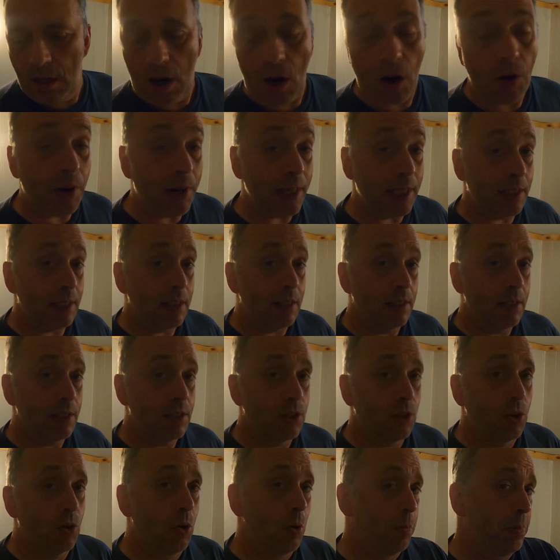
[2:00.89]
All right,
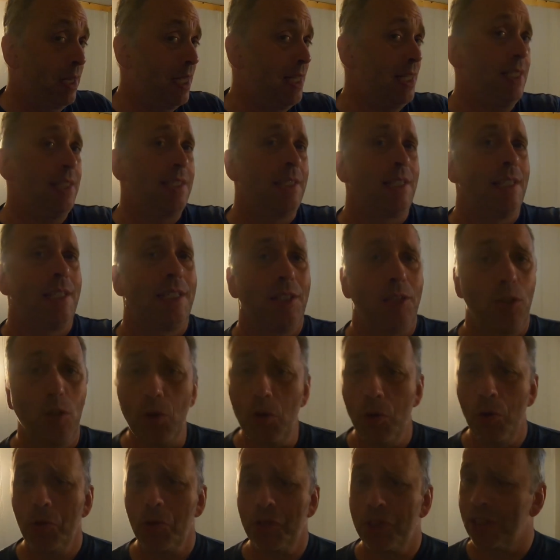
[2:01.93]
so please
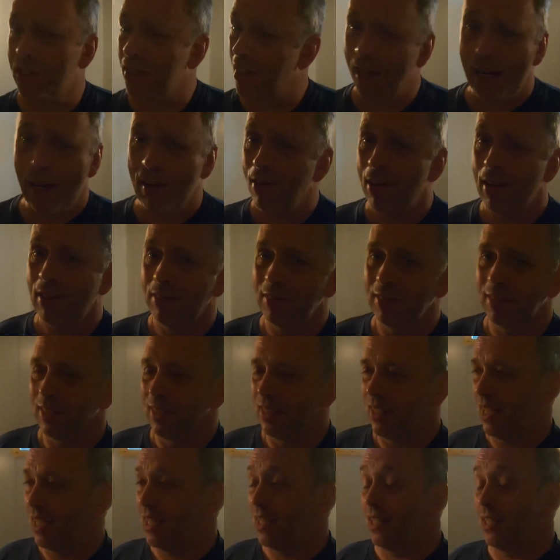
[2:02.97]
do stick around,
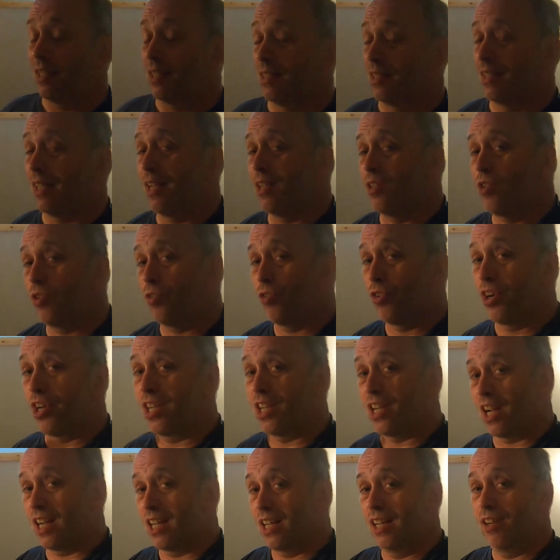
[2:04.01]
and thank you very
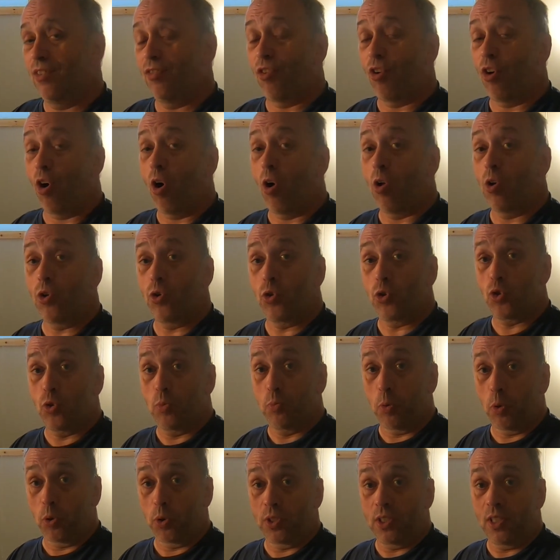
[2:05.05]
kindly for all your
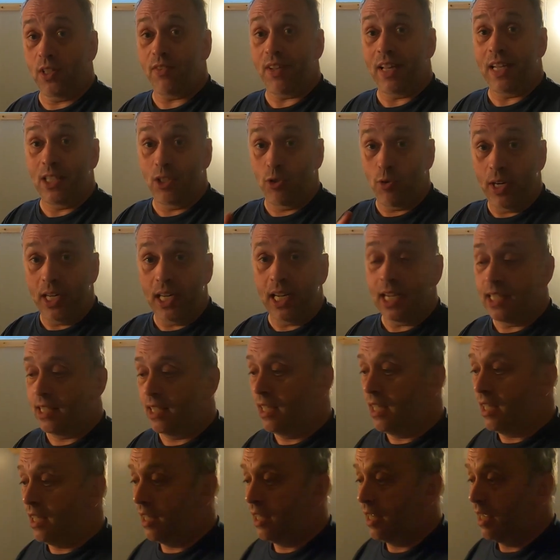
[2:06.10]
supportive and great
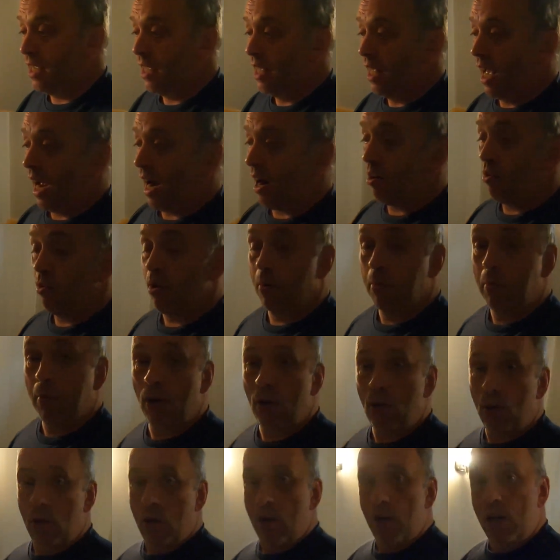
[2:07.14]
idea. I
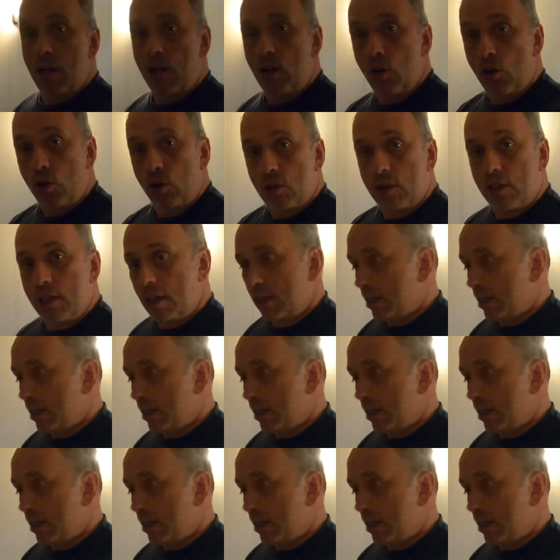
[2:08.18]
remember, look,